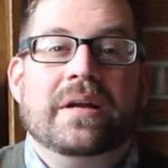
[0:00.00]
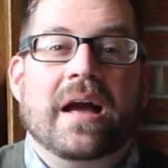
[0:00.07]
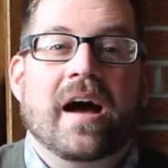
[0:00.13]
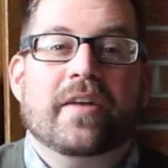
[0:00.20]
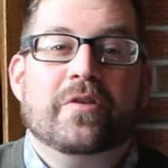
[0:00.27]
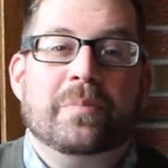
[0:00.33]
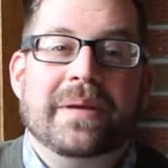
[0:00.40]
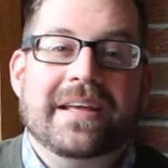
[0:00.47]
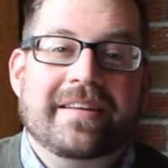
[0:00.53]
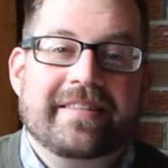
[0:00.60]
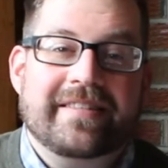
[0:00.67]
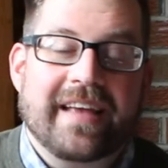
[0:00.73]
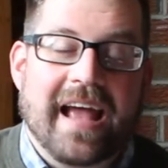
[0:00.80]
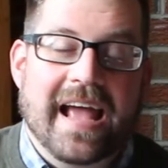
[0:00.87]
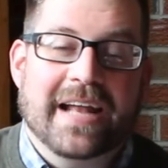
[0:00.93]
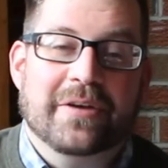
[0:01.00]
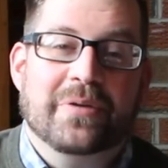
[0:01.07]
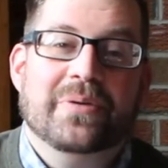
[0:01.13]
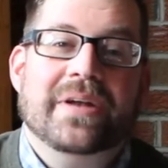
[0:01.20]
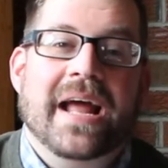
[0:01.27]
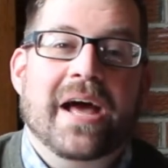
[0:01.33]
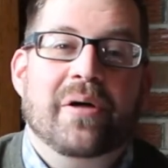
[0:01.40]
God's peace and
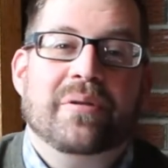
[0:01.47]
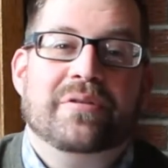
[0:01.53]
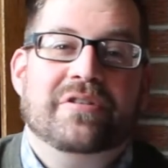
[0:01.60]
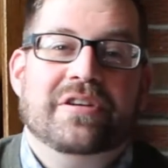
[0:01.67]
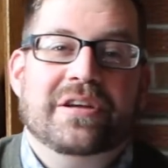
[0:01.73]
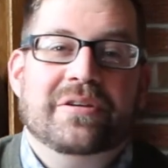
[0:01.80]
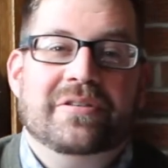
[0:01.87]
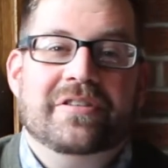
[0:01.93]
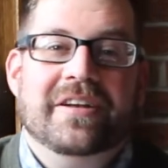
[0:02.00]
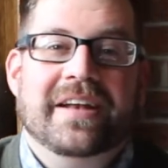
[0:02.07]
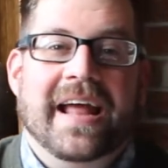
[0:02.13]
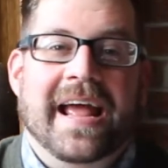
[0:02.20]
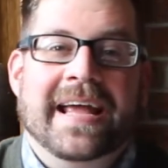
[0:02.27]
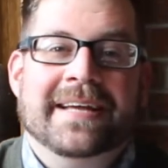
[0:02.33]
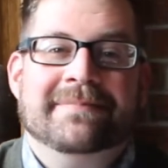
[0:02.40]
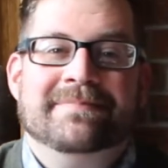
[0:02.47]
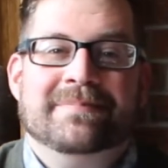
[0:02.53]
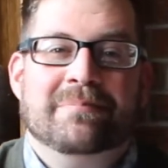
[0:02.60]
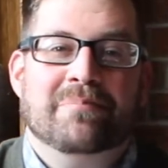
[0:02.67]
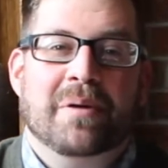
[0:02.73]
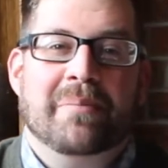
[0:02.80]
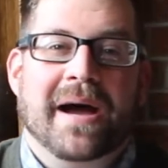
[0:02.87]
good health to you today.
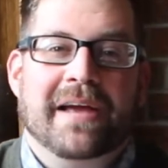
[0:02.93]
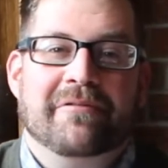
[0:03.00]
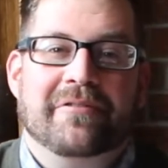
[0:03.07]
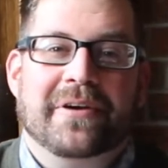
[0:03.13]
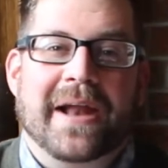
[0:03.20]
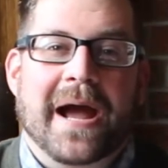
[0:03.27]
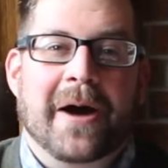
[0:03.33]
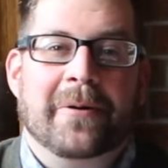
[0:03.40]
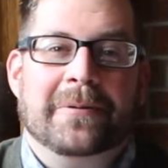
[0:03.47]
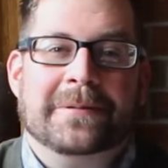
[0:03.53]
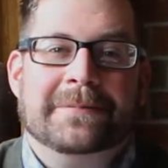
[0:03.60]
Bye-bye for now.